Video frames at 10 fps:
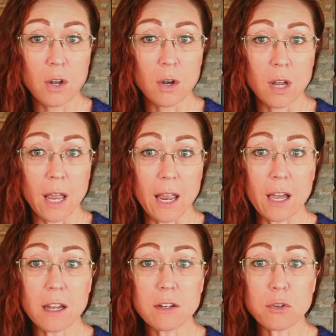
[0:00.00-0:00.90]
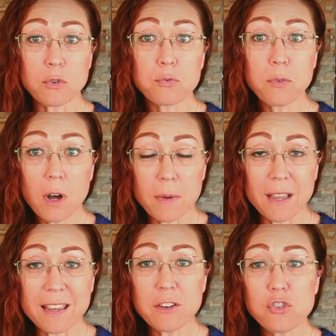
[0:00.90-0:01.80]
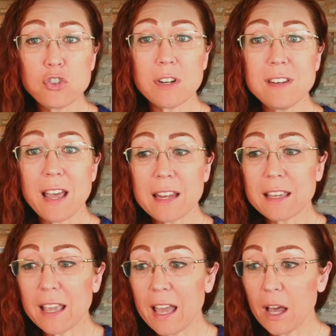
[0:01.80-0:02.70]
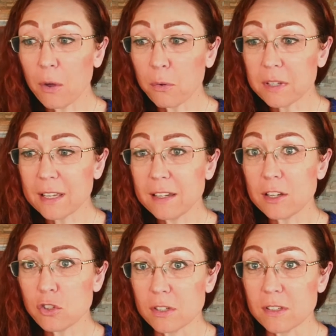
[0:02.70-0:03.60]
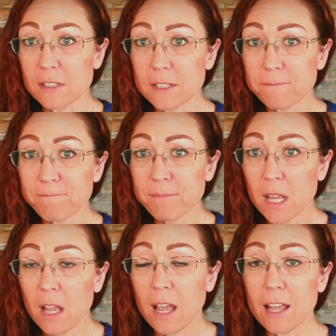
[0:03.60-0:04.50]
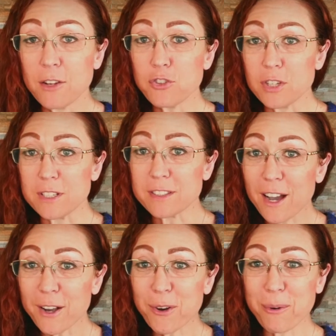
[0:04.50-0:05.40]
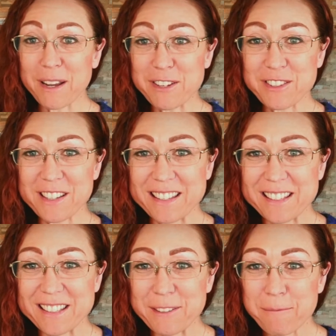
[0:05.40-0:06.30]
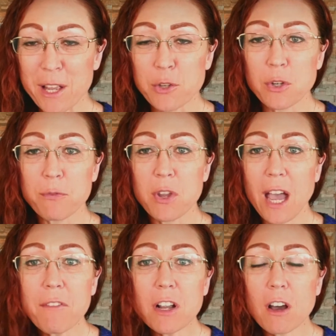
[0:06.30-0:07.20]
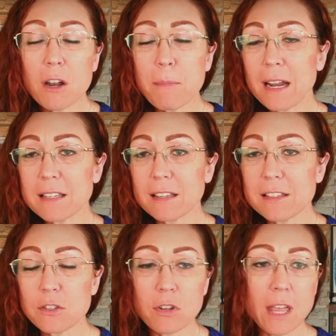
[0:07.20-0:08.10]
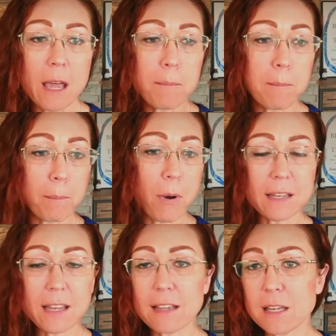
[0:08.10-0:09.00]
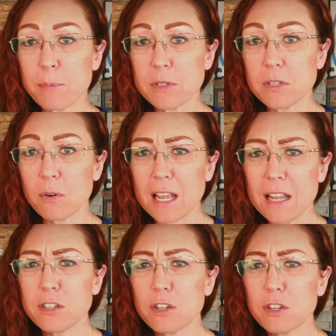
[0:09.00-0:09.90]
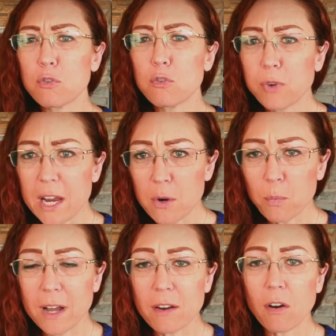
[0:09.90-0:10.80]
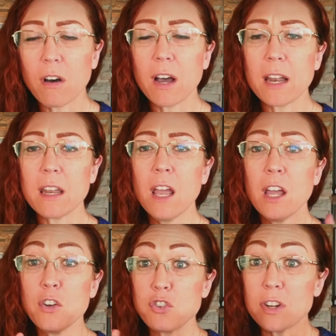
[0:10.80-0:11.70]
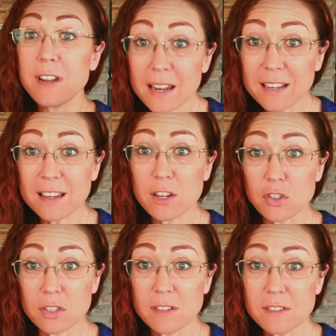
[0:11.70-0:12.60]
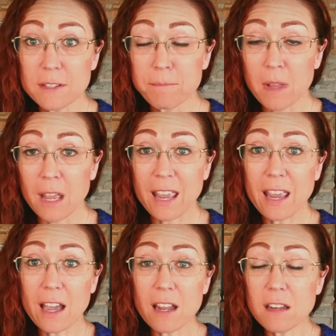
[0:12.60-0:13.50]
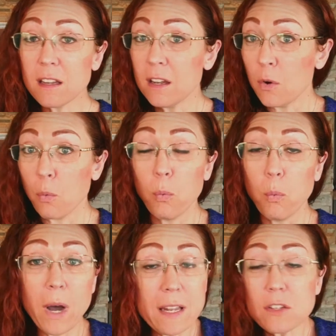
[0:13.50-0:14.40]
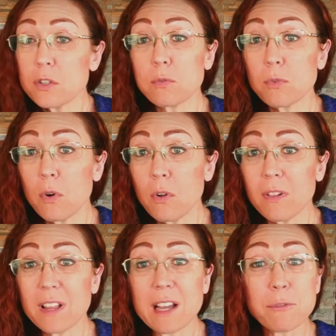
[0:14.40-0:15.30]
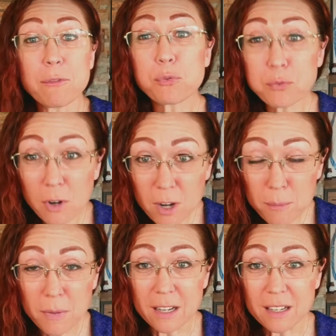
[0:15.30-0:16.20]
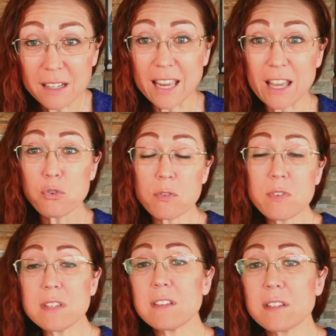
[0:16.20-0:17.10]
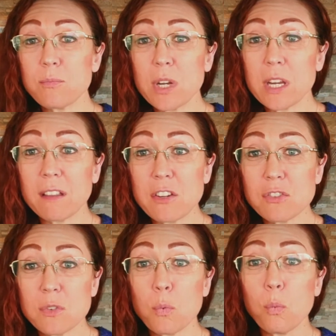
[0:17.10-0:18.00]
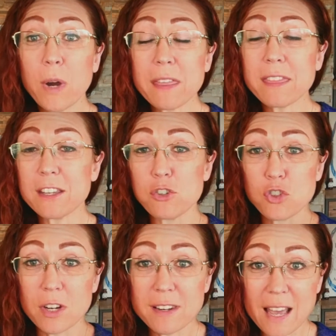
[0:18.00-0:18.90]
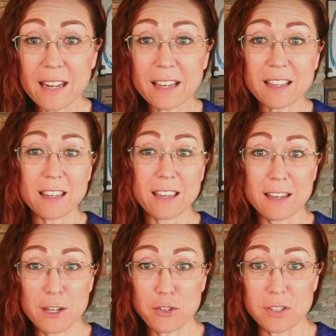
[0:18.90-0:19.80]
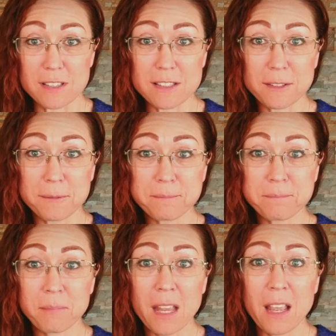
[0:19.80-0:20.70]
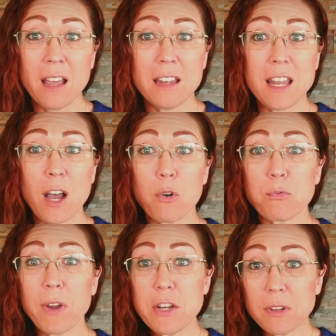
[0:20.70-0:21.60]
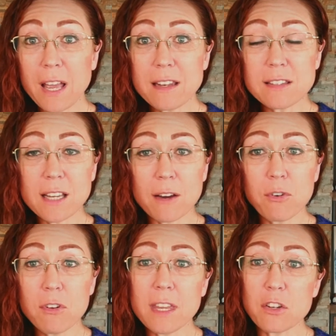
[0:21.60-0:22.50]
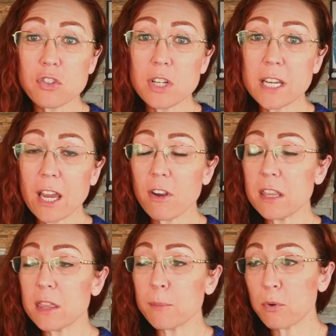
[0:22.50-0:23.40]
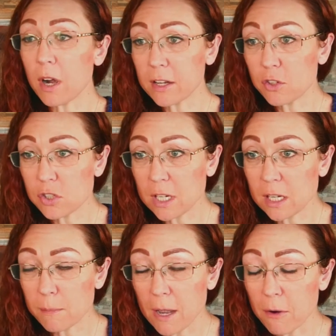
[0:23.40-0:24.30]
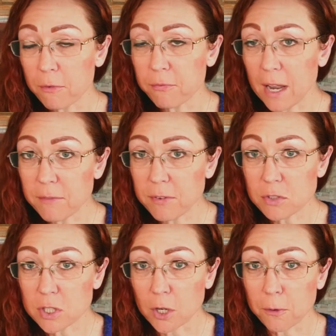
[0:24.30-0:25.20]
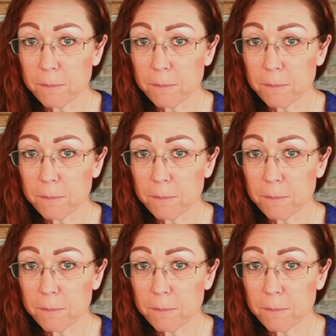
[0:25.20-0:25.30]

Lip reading: and trauma in genetic health conditions. And she's got questions. So if you haven't gone back to listen to that podcast episode, it's a great one on genetic conditions and what is the role of trauma and nervous system regulation with genetic conditions. Now, Rachel had discovered that she carried the BRCA gene about 5 years ago.